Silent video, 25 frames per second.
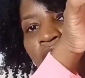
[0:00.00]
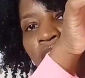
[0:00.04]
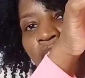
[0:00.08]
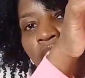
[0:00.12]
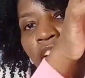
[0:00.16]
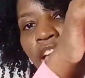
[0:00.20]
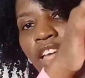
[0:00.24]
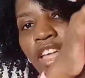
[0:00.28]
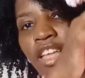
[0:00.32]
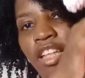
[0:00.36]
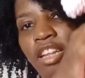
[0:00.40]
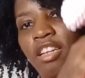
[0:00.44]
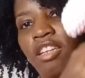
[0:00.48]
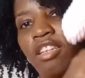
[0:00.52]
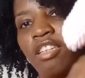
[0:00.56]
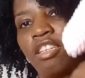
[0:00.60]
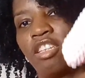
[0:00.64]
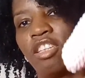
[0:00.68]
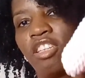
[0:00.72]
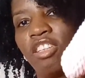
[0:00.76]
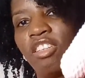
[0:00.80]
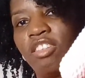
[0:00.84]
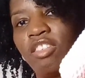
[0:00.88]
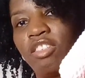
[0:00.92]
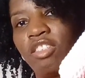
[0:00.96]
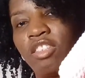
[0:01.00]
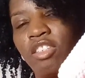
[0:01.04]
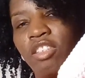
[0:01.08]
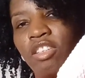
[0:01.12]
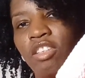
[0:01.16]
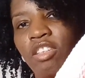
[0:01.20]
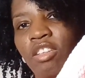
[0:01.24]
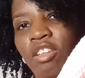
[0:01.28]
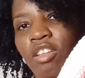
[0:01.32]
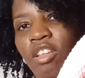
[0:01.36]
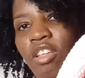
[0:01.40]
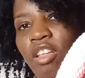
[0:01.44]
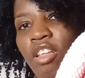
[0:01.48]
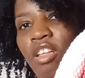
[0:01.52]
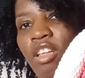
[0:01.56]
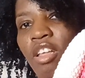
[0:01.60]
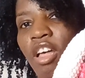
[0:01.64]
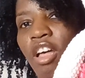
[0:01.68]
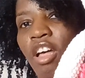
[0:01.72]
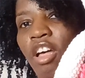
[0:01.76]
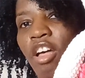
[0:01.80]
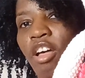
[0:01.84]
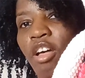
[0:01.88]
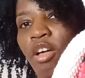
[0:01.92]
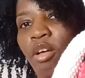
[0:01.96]
and this
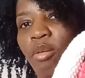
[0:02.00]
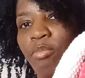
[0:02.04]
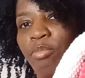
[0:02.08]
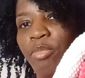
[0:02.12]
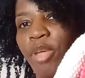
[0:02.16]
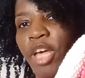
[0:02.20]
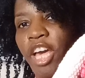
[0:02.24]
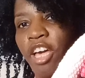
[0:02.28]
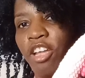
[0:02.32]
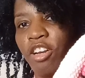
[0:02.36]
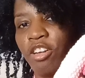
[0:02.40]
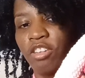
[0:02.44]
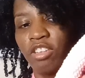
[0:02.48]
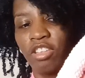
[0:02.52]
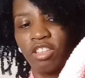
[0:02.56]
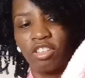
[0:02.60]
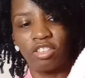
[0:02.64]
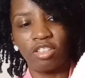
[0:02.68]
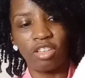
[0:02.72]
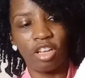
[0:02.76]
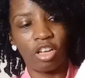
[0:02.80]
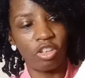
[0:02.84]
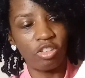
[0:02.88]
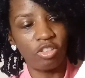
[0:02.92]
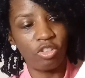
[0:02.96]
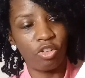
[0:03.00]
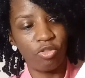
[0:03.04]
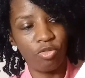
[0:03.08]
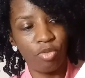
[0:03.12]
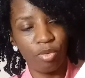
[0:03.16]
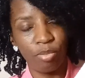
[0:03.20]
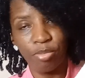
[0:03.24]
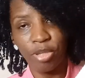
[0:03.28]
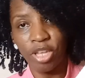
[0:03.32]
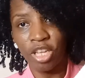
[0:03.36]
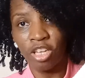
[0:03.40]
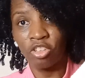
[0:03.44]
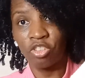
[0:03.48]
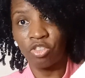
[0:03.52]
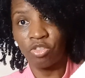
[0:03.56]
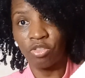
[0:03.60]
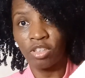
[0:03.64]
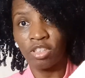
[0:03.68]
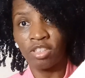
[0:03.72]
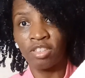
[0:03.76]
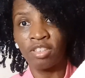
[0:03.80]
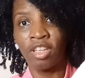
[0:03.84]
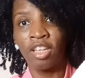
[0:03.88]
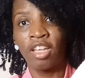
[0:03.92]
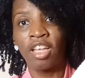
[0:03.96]
pattern is also from
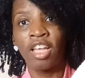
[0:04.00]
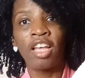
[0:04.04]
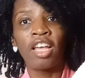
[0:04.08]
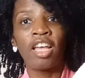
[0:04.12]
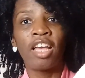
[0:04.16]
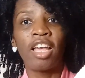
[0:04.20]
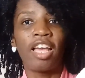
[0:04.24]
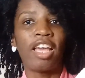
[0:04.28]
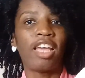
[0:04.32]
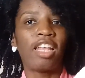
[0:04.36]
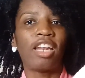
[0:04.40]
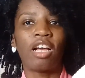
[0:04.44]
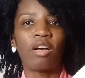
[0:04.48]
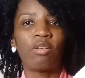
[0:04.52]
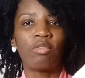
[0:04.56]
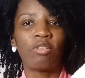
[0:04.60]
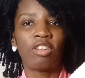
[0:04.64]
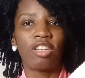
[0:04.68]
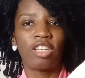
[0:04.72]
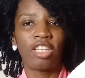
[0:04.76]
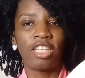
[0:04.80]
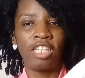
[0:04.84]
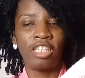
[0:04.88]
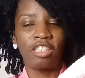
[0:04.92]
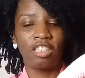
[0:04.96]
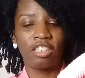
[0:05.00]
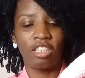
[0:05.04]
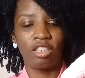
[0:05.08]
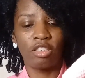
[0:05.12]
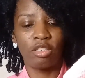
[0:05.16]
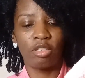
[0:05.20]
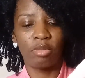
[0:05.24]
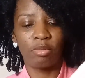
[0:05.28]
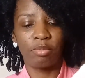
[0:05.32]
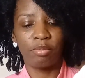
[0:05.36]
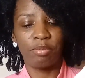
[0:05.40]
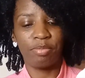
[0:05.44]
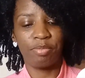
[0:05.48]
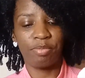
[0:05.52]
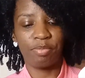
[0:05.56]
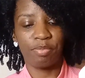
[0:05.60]
Pinterest, and I will link them